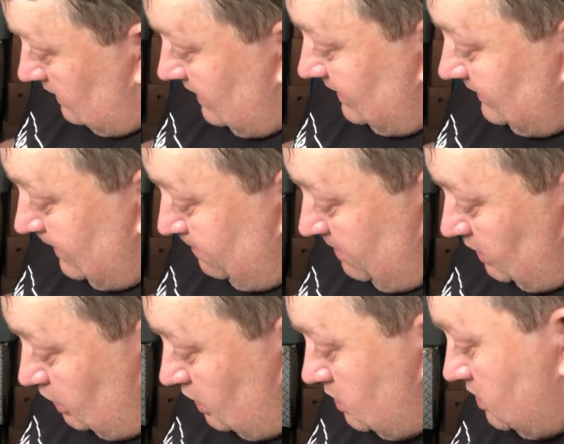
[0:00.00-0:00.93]
Not that
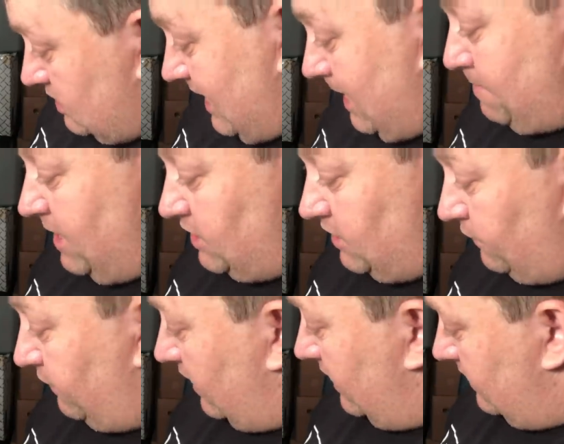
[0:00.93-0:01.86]
Mender. That Mender
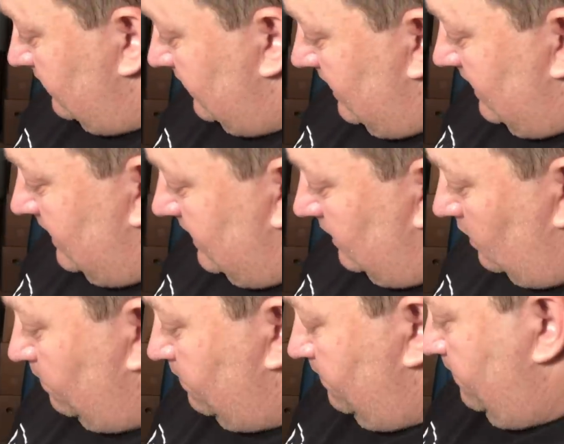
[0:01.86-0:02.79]
is fine. That, no.